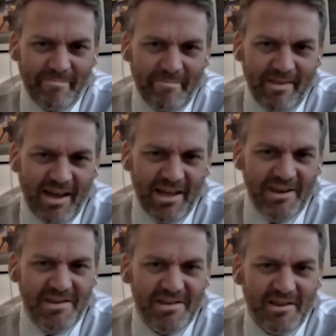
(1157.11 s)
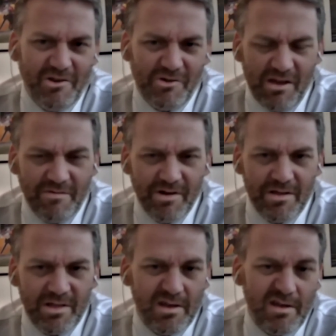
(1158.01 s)
and looking
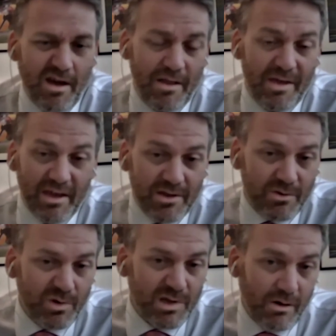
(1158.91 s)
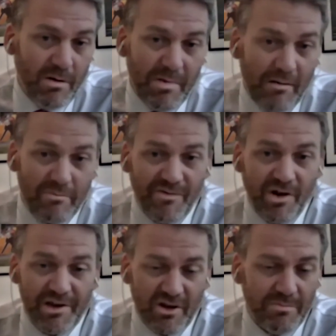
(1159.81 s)
further. And I think it's also about
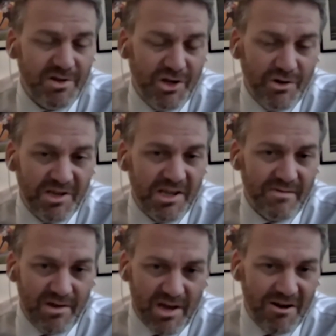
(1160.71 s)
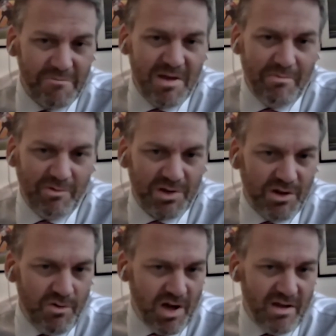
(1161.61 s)
providing opportunities for younger people
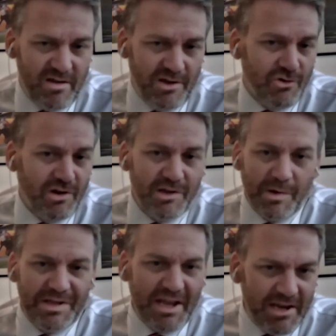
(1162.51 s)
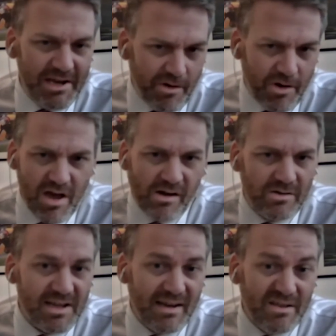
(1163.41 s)
sooner and trying to identify young
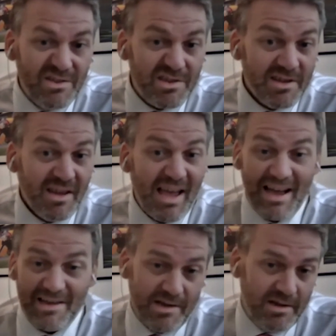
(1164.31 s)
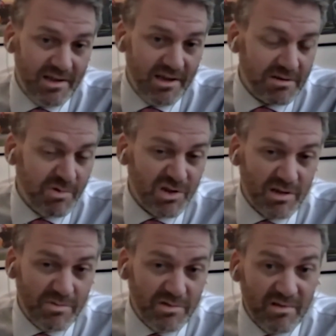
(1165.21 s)
talent as early as
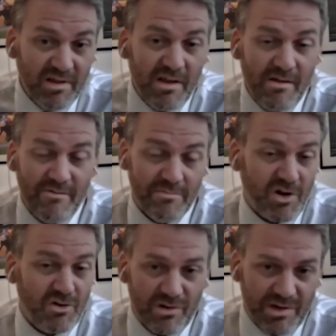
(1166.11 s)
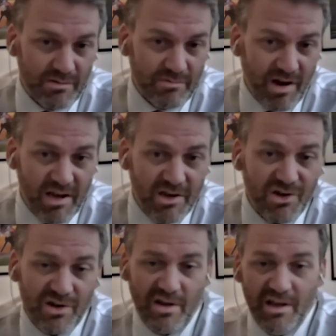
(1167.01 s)
possible from across the range.
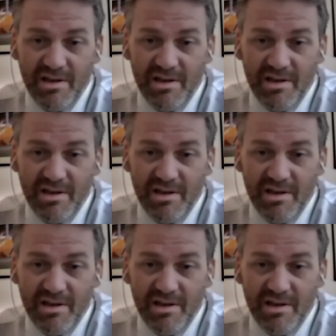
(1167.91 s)
And